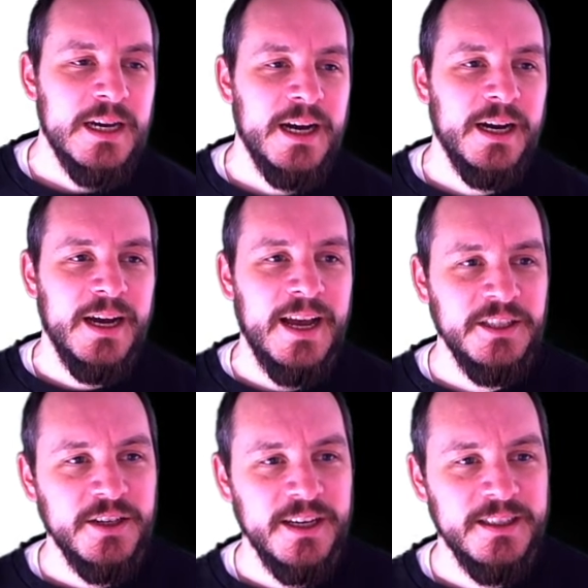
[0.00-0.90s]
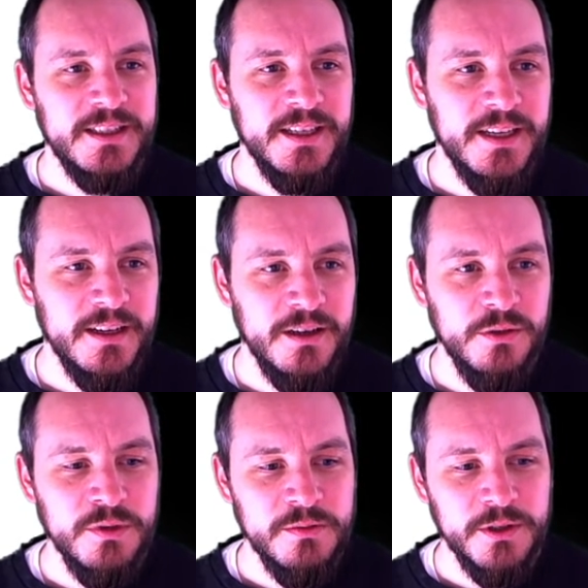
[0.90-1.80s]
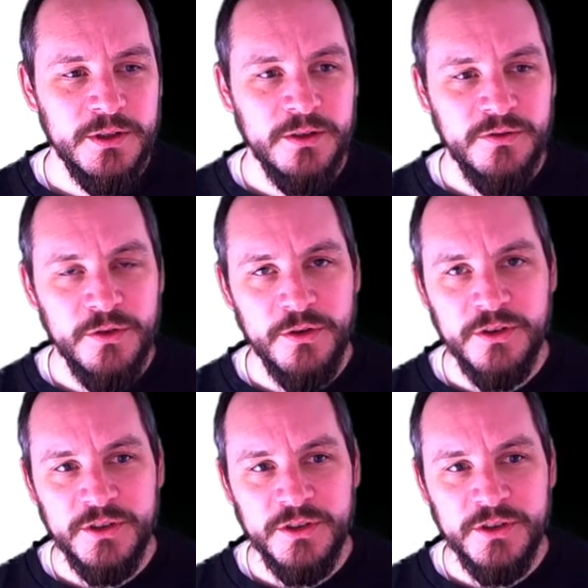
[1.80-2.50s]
As you can see here, we will focus